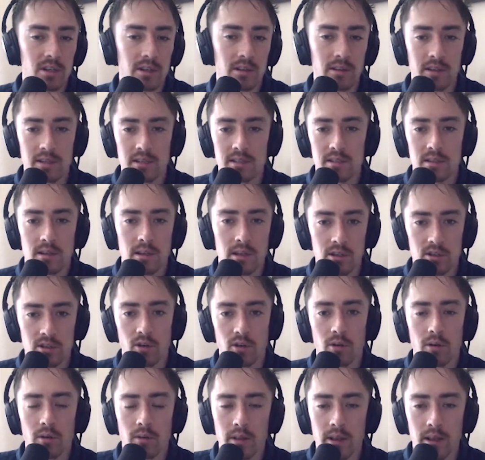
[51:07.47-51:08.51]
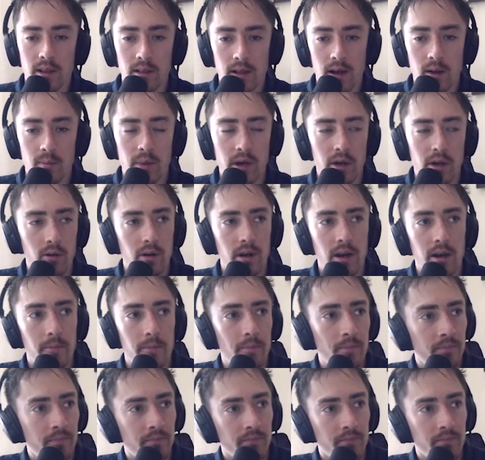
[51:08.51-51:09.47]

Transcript: at least internally, a lot better now.